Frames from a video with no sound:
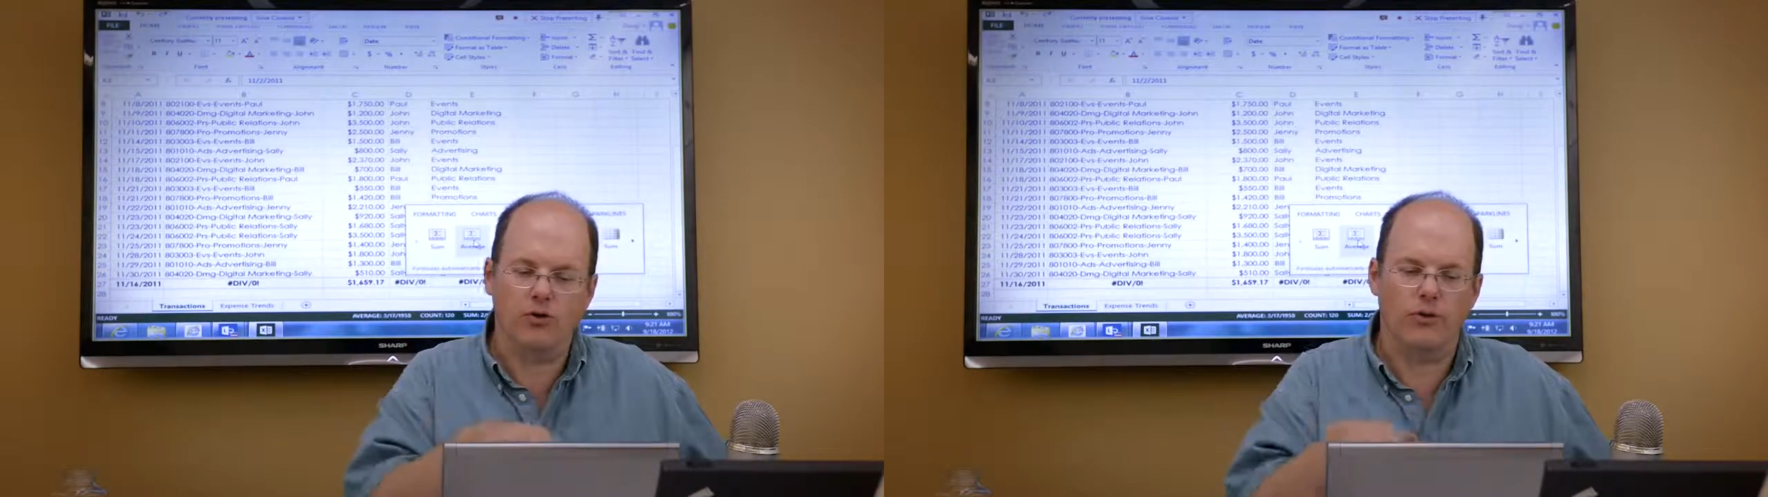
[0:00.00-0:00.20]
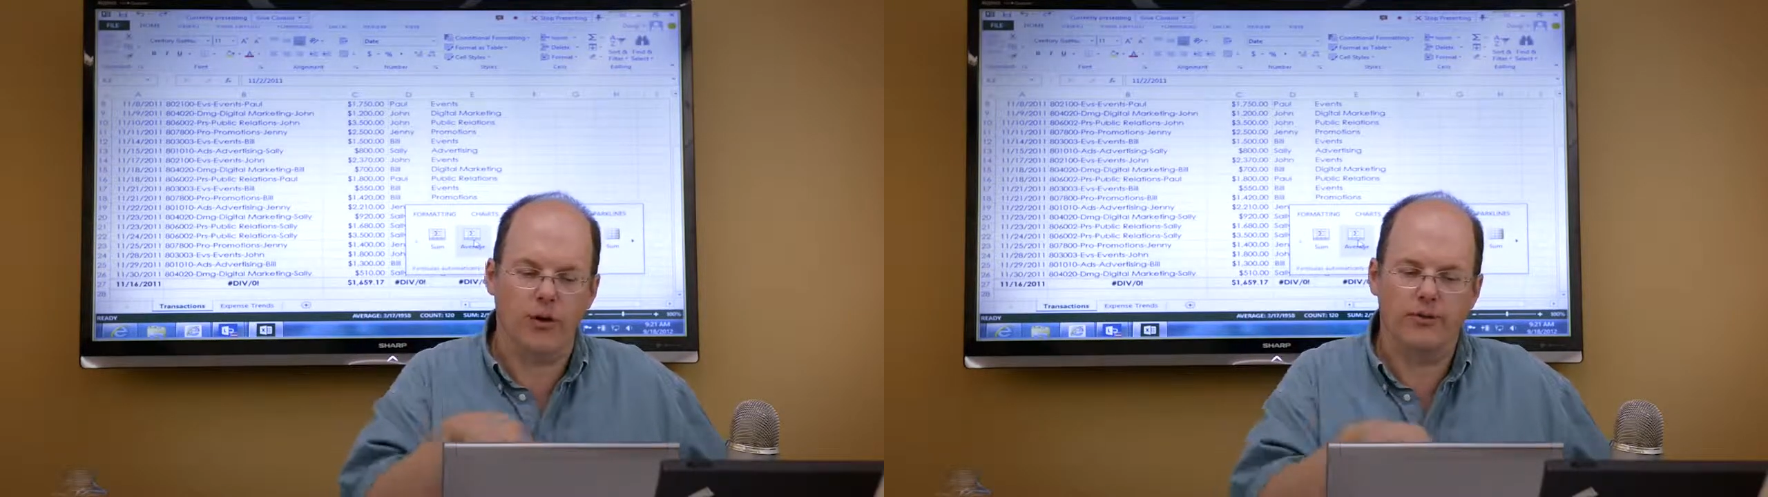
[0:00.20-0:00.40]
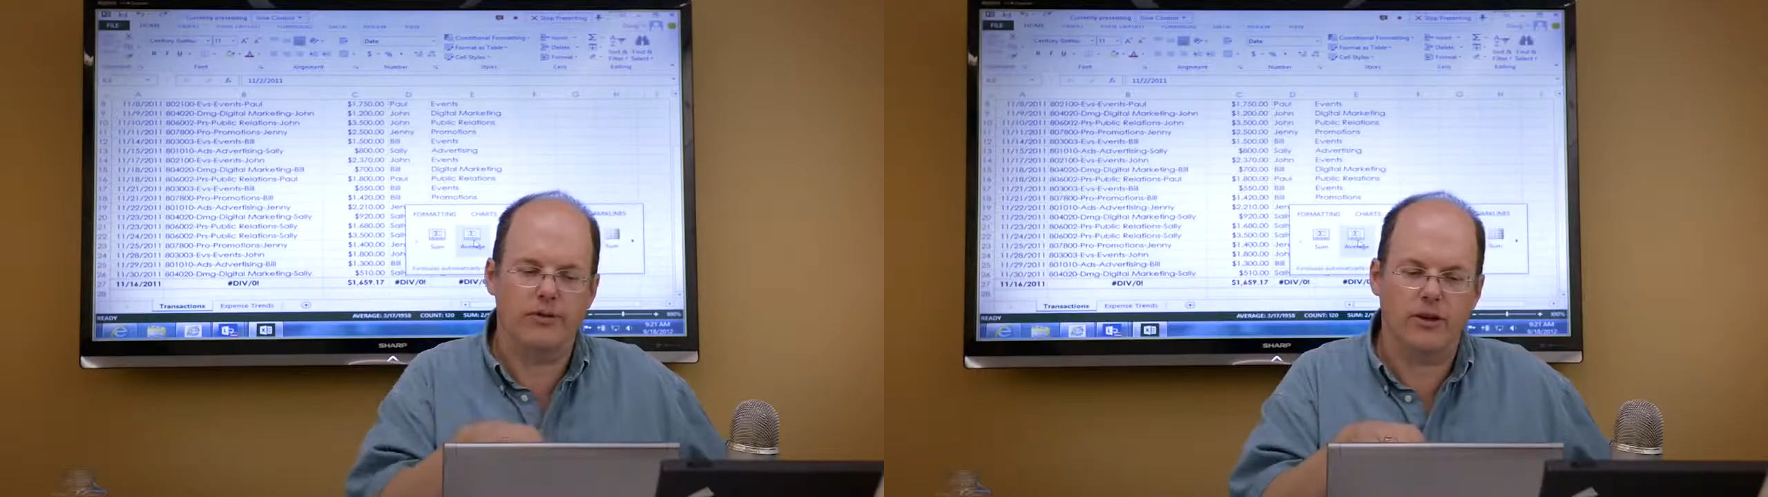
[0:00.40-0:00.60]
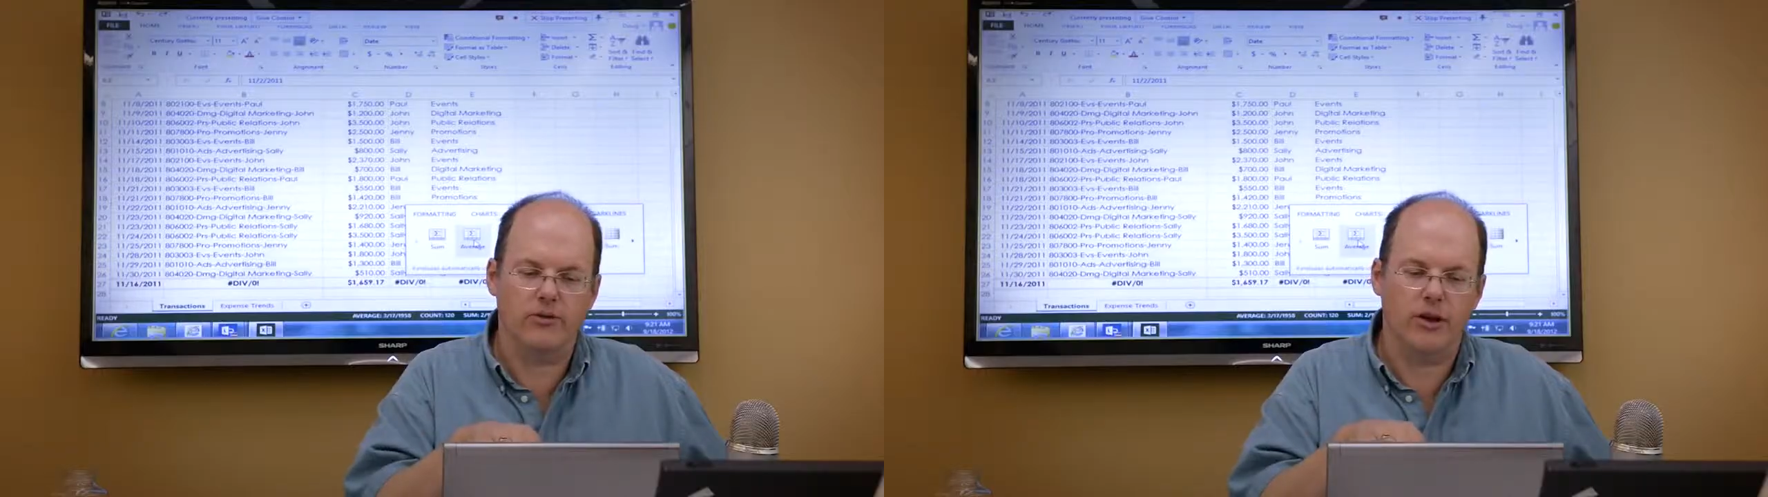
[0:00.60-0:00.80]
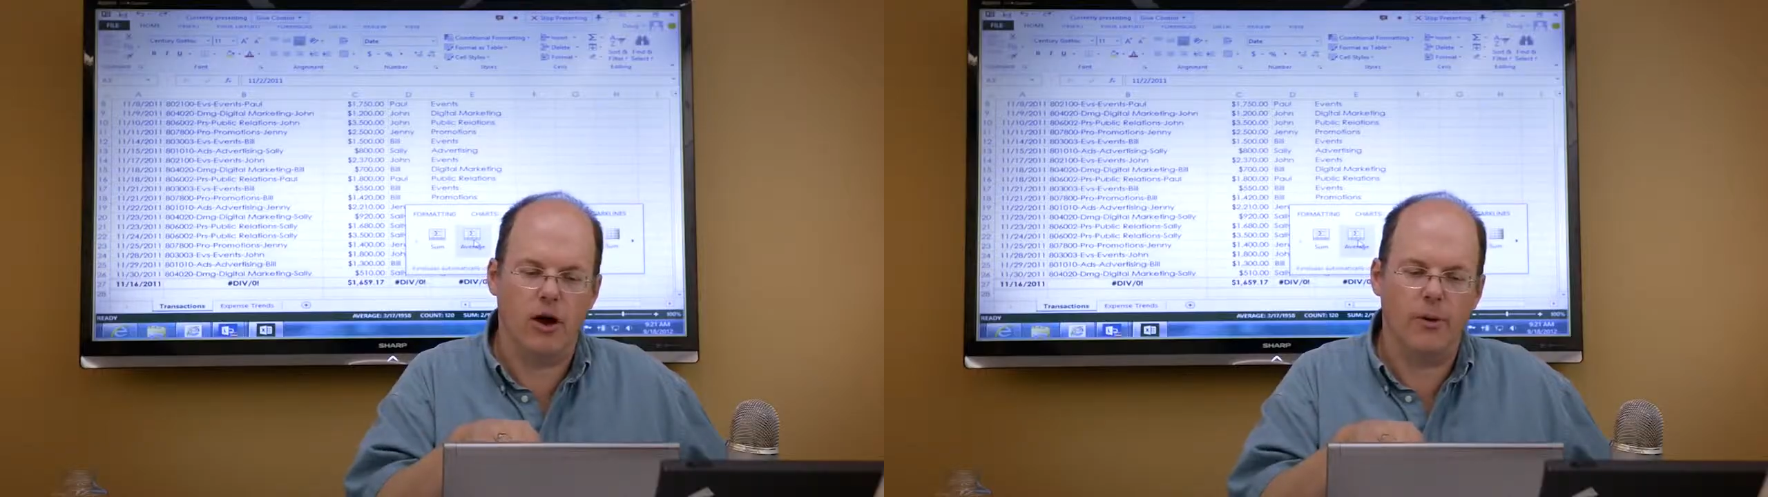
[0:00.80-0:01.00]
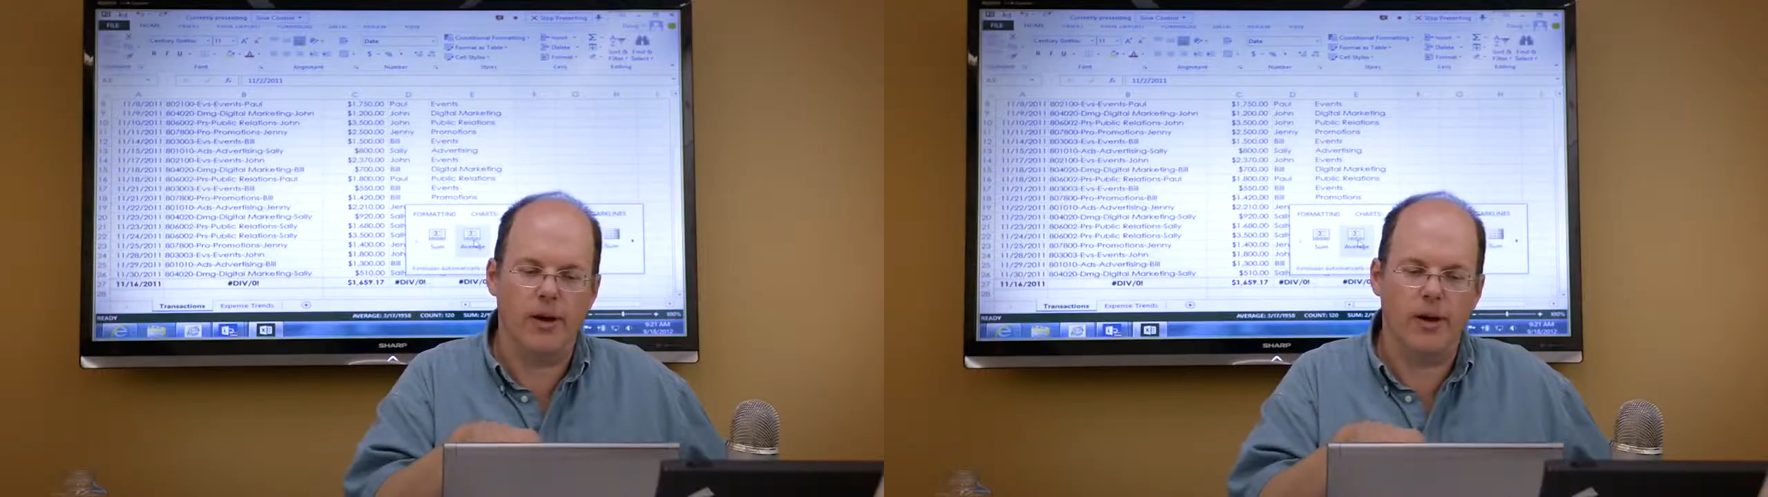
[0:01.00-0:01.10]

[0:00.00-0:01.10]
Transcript: so that doesn't go